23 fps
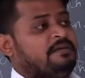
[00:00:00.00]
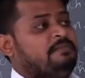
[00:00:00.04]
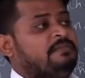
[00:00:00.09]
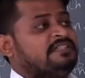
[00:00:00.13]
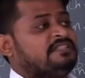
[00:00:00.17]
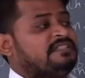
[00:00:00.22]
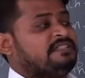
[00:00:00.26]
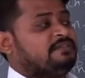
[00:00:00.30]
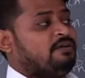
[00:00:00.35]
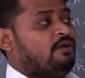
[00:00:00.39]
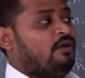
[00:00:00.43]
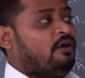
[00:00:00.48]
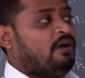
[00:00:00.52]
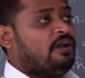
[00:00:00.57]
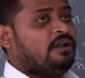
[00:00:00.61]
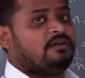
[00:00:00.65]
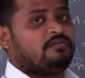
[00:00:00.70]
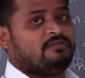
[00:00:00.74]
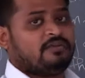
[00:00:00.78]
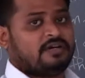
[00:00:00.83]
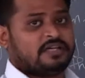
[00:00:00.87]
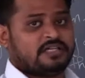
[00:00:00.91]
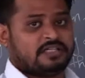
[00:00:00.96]
means all
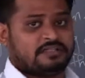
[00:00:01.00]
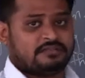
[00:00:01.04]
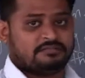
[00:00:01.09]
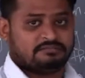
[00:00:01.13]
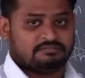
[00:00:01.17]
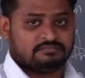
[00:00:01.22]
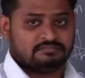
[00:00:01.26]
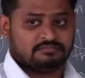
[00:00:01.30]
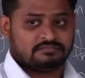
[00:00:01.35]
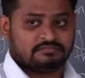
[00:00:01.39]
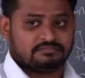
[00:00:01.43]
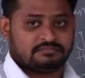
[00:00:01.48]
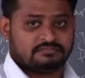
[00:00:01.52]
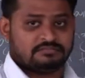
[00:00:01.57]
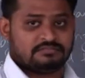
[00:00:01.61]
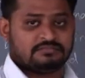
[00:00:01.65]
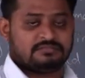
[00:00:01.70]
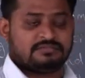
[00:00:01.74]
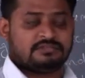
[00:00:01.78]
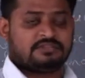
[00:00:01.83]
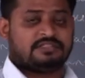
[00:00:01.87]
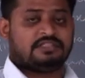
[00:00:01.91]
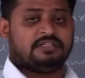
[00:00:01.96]

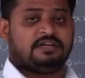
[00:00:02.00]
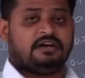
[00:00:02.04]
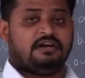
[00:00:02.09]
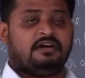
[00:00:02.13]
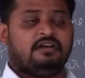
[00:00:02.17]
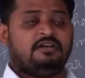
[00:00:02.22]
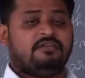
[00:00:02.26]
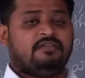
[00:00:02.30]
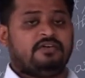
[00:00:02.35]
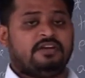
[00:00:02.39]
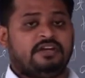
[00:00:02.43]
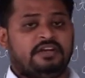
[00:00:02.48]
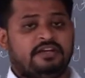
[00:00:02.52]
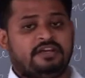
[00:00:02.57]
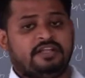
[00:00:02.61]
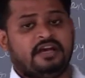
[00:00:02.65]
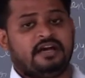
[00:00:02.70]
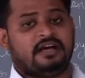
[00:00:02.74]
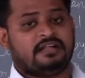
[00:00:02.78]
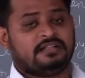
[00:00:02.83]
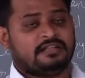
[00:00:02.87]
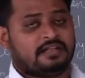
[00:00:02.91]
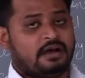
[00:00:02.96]
over India,